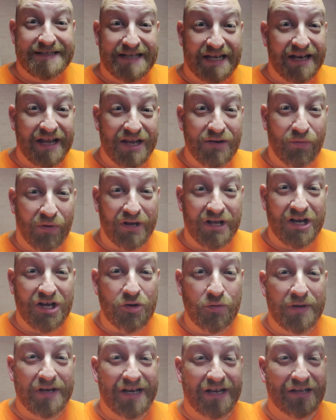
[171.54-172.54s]
Tonight we're going to do
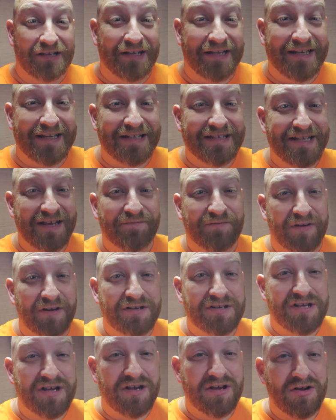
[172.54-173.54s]
it a little
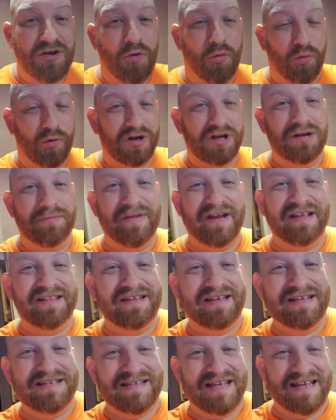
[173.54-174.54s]
different. We're going to make
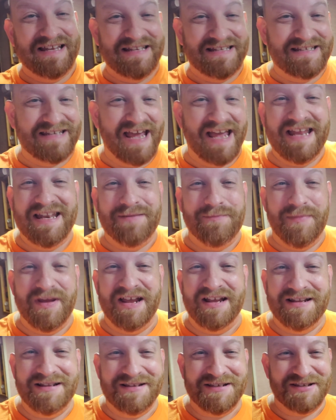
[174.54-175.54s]
these dead
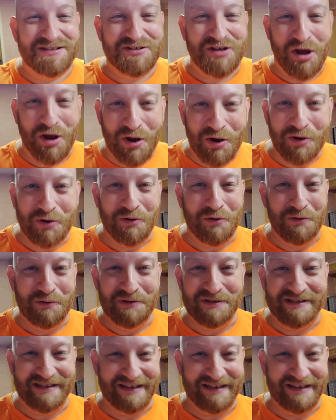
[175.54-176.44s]
man's toes